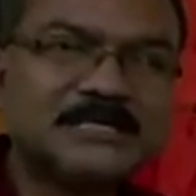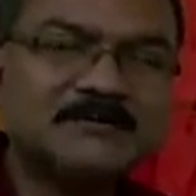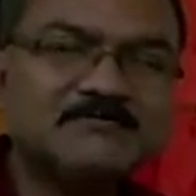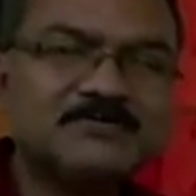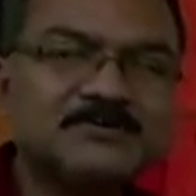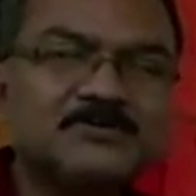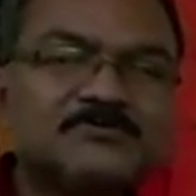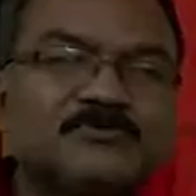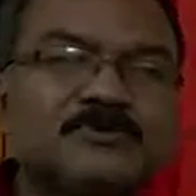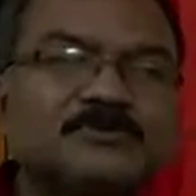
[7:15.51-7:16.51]
up
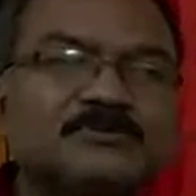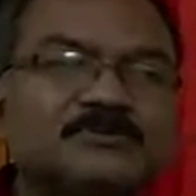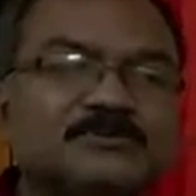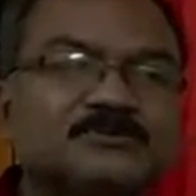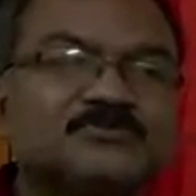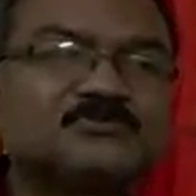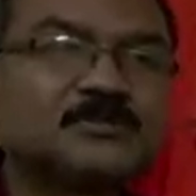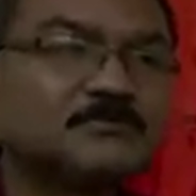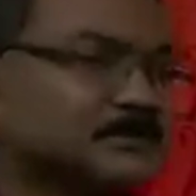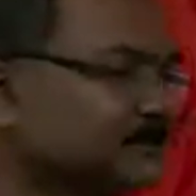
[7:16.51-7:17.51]
for
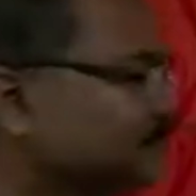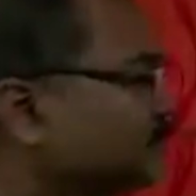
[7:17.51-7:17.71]
swimming.